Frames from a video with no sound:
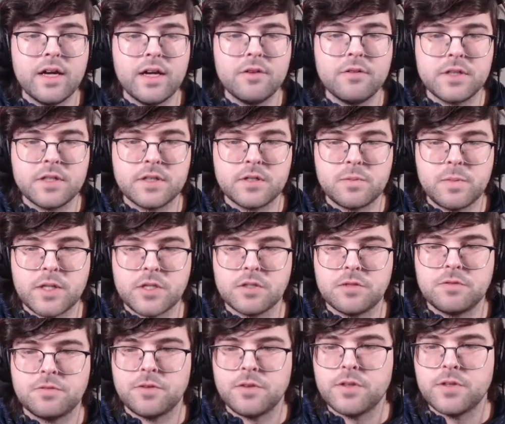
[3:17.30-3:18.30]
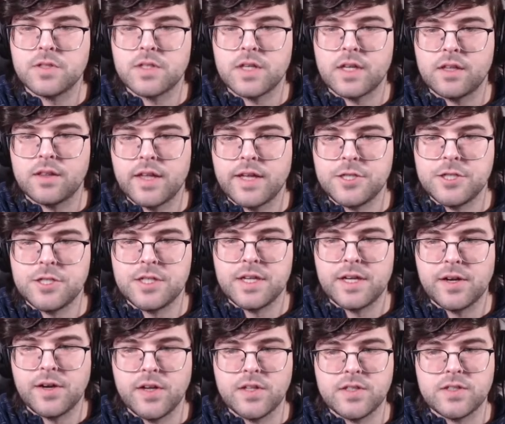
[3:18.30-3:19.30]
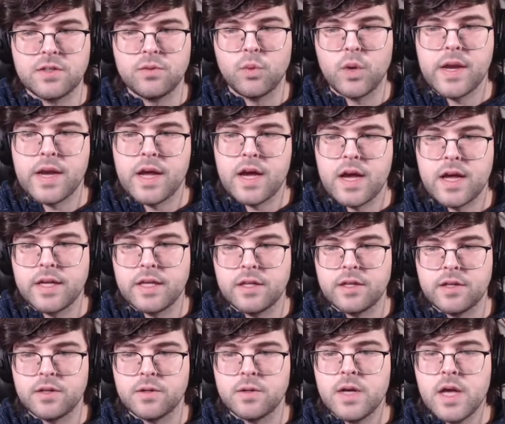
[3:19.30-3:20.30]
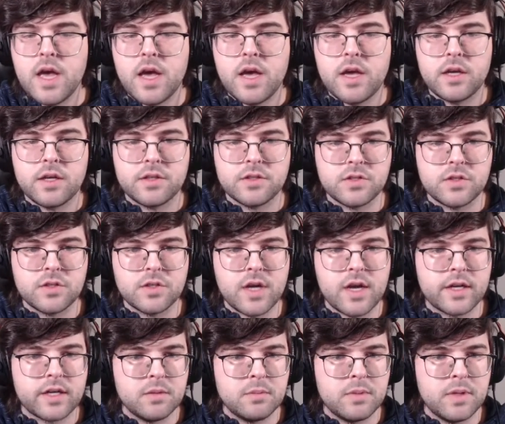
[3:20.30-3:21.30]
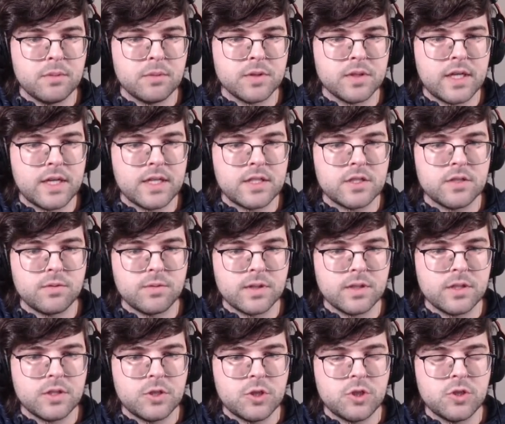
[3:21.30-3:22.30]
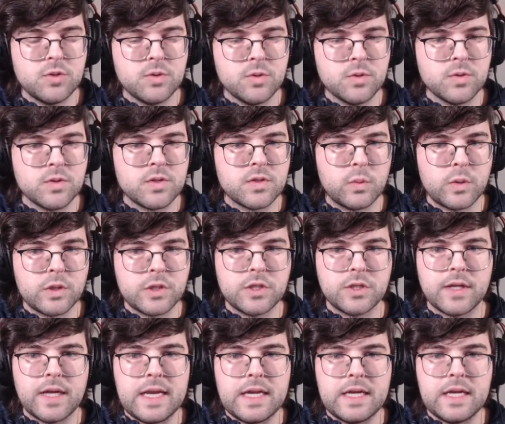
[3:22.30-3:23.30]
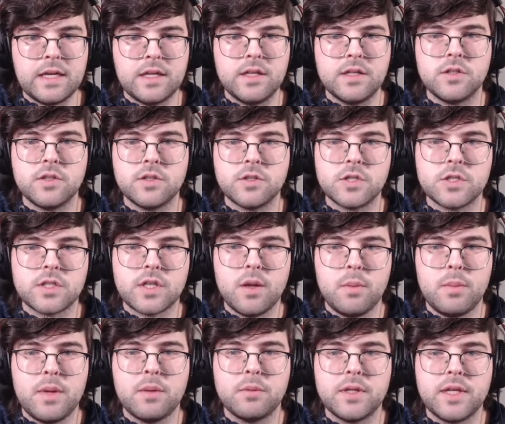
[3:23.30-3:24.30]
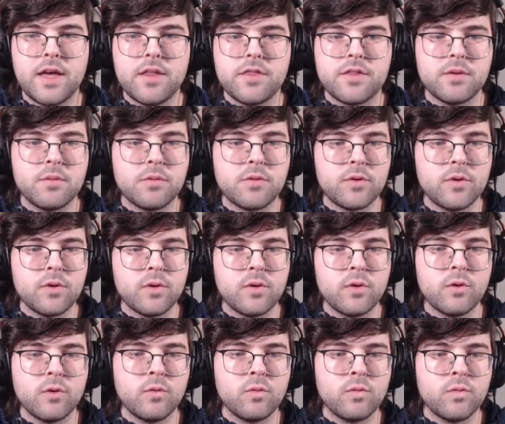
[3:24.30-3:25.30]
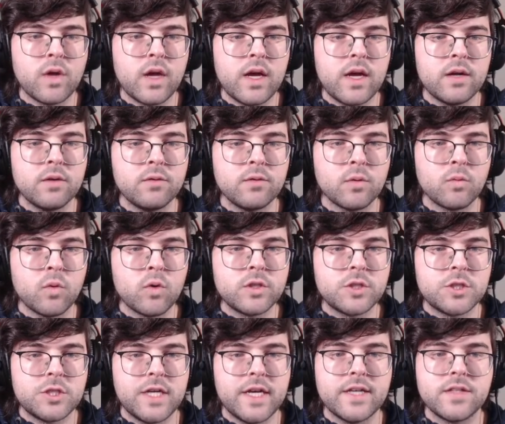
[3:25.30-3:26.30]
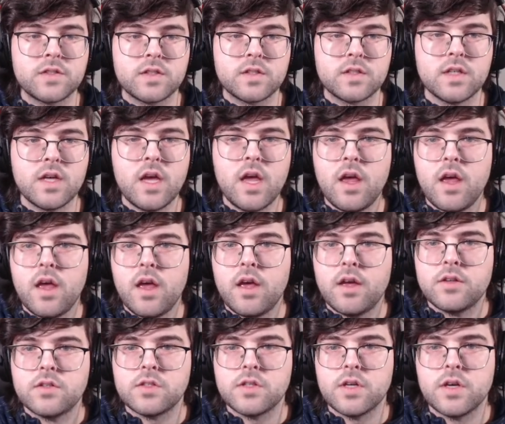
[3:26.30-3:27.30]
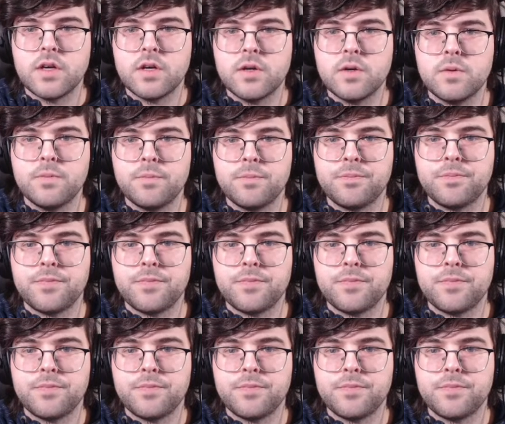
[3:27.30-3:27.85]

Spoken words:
especially for those legendaries and whatnot, because you're not going to be able to get to really choose what you're getting. You're just going to be able to get them through reward chests. So,